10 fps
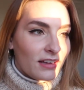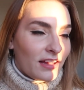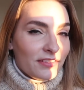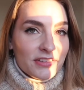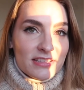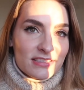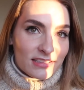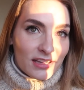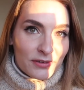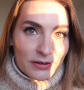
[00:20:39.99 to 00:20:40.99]

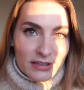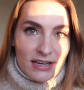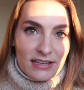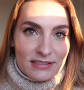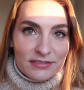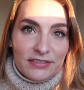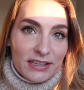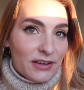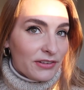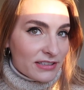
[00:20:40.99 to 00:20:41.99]
obviously unorganized
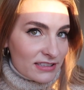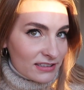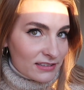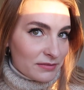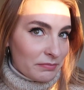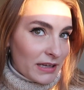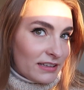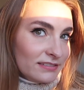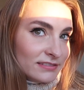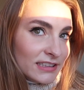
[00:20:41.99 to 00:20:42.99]
video this is, but
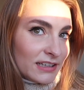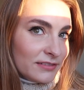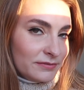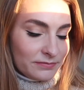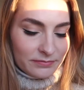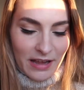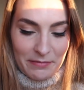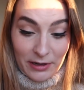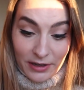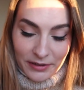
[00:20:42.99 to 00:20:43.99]
you know, I'm
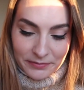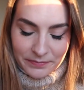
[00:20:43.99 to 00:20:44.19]
here.